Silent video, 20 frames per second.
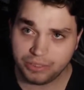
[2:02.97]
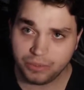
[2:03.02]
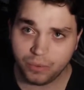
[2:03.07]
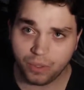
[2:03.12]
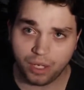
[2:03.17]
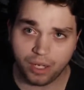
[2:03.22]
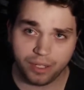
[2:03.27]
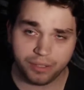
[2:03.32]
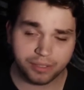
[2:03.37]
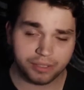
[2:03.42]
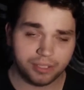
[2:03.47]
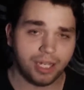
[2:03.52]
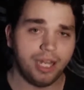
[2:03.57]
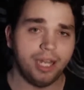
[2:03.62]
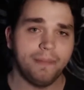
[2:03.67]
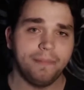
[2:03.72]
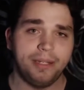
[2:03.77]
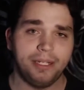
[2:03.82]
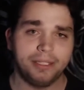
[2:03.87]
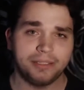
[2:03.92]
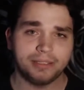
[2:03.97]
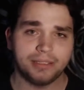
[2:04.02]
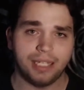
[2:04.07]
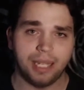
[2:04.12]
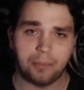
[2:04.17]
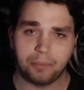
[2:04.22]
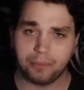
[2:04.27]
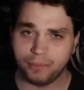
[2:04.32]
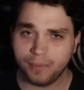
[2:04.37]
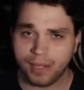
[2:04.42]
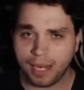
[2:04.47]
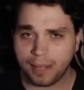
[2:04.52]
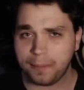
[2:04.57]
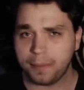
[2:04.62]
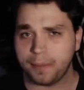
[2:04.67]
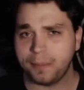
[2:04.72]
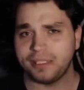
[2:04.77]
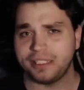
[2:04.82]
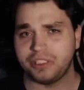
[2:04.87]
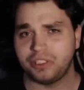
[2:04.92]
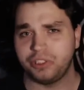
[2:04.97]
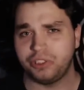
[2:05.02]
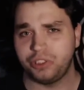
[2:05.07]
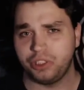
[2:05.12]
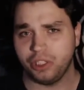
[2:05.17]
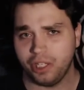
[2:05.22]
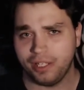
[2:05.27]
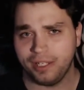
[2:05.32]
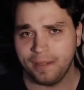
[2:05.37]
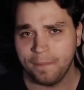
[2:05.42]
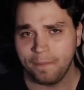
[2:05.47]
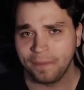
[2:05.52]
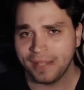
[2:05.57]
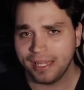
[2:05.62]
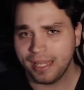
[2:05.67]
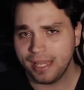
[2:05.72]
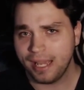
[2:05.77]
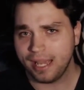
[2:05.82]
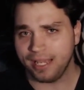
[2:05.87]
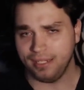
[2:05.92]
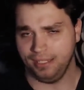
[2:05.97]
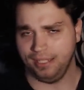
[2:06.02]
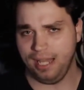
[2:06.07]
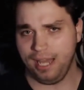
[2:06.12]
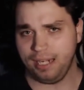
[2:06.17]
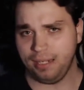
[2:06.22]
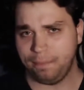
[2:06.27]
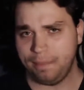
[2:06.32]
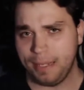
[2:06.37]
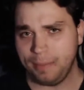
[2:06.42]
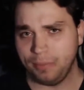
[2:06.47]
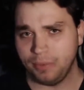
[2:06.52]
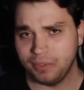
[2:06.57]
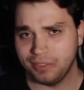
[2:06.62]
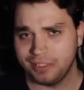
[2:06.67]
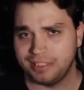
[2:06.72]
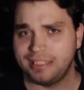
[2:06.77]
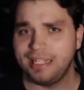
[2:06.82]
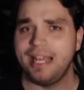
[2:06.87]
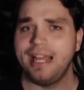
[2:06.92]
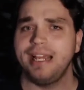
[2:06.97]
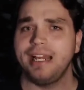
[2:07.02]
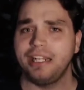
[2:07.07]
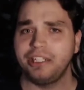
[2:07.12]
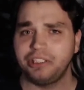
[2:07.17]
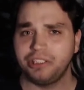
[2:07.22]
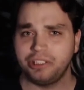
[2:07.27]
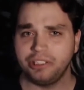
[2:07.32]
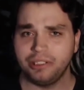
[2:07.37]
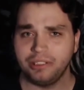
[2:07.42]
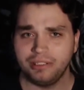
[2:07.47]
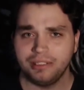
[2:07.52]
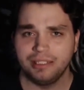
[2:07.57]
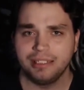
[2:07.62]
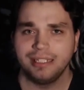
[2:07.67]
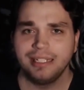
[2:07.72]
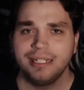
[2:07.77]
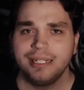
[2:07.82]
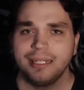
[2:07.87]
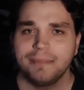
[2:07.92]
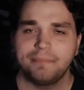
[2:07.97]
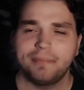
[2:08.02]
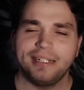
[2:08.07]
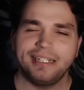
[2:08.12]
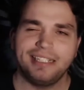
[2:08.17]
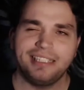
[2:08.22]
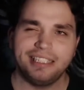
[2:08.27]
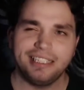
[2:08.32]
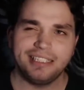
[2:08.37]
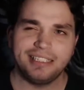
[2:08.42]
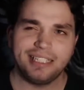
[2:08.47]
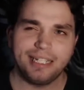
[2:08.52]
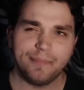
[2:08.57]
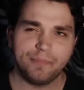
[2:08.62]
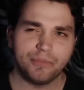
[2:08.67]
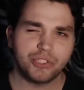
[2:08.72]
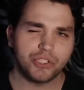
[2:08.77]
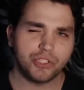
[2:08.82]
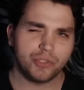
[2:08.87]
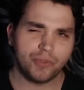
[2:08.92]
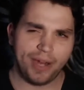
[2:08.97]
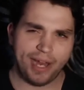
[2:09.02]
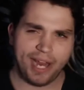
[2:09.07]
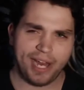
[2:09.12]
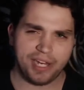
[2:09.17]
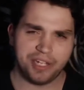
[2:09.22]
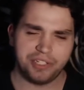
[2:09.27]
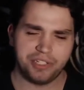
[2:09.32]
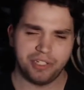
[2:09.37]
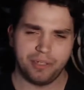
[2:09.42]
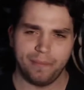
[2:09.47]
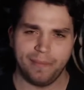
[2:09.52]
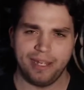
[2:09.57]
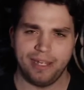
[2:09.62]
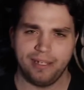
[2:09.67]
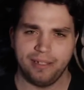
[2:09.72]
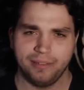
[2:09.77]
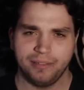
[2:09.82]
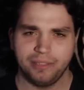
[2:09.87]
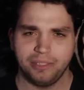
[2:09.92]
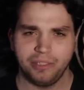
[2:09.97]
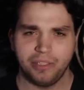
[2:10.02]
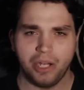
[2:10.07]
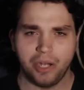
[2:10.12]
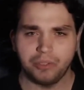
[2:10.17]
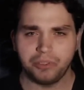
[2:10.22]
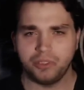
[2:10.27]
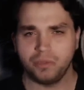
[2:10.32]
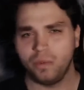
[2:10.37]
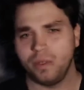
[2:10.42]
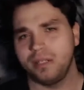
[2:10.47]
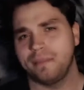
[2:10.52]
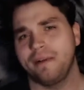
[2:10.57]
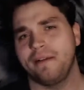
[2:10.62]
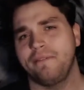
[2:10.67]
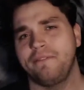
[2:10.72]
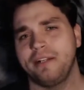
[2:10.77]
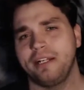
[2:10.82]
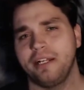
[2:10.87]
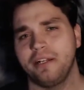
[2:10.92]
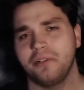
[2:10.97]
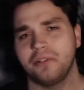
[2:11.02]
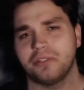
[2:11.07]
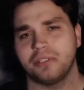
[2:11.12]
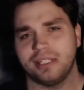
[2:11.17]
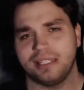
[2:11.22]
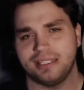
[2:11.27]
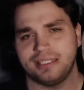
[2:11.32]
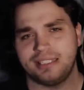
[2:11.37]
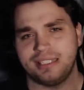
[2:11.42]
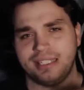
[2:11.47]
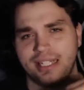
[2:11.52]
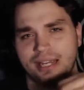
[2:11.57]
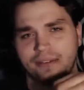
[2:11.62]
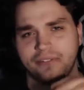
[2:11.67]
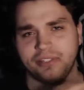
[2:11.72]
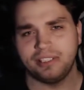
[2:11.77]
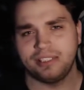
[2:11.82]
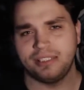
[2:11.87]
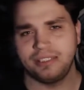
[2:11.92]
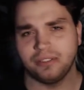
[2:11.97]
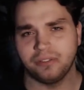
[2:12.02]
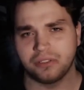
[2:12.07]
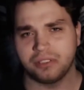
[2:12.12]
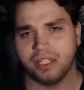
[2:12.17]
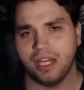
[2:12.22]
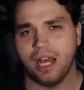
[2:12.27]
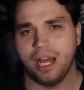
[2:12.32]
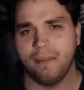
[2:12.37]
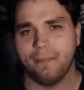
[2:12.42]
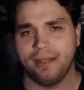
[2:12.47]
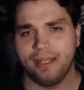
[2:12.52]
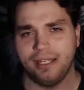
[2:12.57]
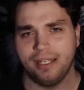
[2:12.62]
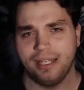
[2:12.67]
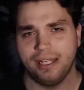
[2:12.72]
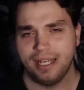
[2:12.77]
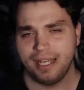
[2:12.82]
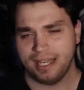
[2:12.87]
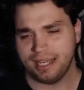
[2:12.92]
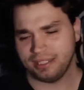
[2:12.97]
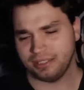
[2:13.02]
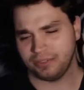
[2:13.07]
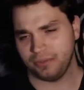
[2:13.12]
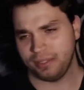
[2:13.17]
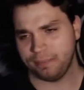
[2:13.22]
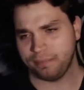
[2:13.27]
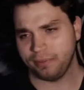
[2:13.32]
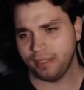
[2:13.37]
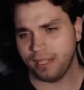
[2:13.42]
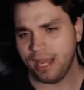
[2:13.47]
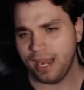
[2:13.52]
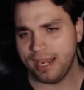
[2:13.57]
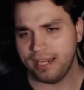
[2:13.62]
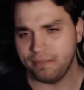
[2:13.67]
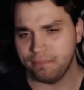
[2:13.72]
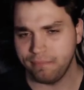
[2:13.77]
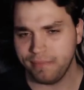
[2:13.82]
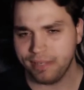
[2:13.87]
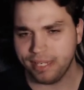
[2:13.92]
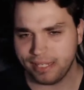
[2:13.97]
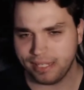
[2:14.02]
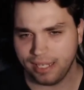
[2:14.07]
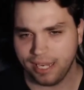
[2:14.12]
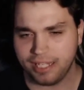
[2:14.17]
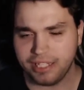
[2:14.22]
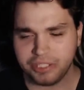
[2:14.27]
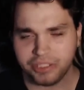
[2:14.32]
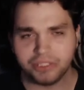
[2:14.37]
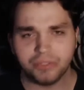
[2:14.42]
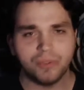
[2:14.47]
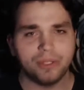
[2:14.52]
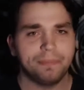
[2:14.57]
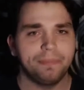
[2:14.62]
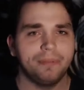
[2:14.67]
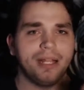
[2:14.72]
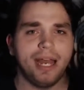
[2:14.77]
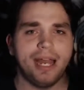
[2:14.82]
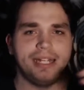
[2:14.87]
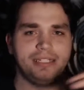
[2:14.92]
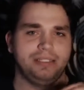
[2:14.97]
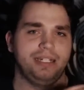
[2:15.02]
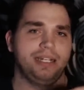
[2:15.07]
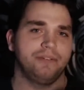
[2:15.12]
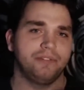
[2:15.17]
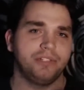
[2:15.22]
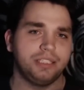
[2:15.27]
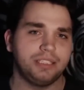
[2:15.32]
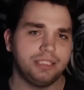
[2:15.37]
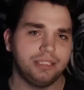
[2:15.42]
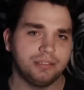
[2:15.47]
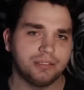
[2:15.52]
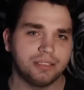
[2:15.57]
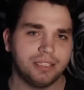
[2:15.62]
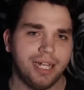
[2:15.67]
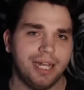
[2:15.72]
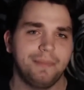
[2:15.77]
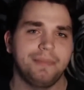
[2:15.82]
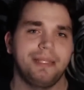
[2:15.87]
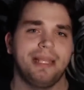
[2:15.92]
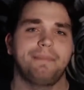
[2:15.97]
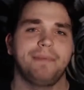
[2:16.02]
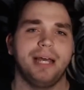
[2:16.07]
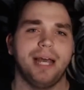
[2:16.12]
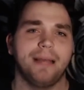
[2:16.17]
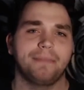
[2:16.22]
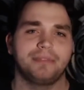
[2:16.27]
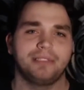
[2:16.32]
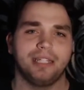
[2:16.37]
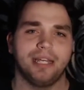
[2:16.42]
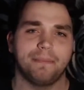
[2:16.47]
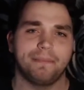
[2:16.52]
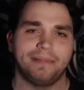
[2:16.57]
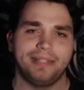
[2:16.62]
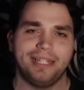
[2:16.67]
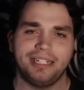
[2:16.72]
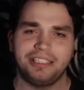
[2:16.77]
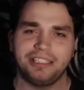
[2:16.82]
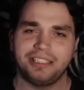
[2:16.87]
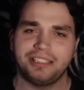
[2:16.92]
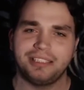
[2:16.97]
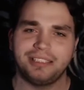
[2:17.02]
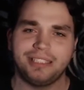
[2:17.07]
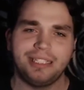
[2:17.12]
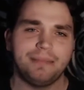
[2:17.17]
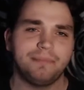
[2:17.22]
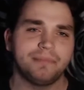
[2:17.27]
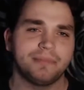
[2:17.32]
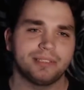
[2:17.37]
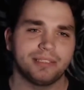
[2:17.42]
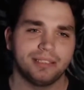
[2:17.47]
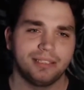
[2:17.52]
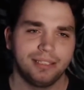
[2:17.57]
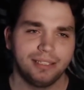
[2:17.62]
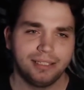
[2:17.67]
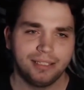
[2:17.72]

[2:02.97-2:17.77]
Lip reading: to all the comments. I probably should, and a lot of people will say I should, but it just seems strange to me to go to one of my videos and see every single comment has a reply to me. I used to reply to every single comment that pops up, but that just seems...